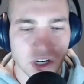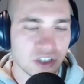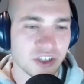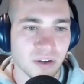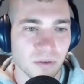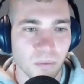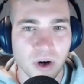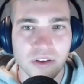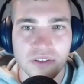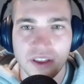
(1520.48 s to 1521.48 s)
urgent, what
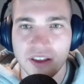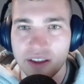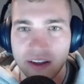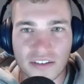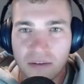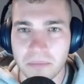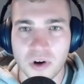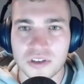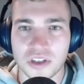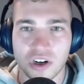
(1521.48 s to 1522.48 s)
do you think is the
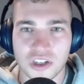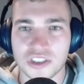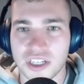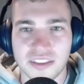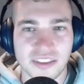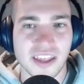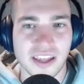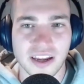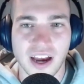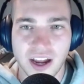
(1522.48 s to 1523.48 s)
most urgent
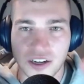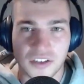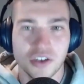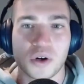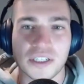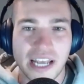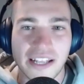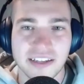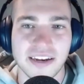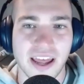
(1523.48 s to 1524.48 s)
thing on your day
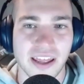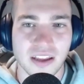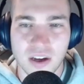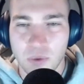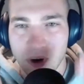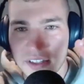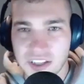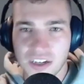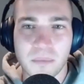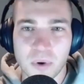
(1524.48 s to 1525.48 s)
to day? What is the
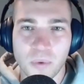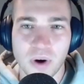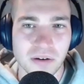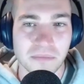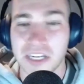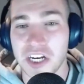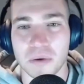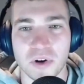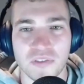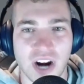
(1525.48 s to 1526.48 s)
number one needle
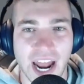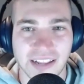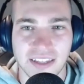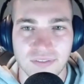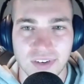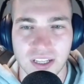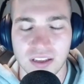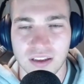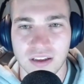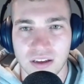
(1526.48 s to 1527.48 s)
mover activity
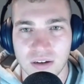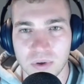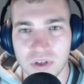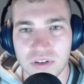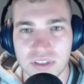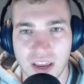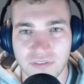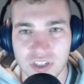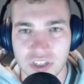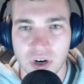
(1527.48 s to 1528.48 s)
would you say
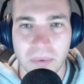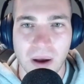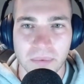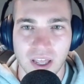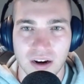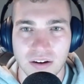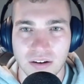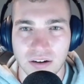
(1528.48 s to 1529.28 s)
for Joe Pompliano?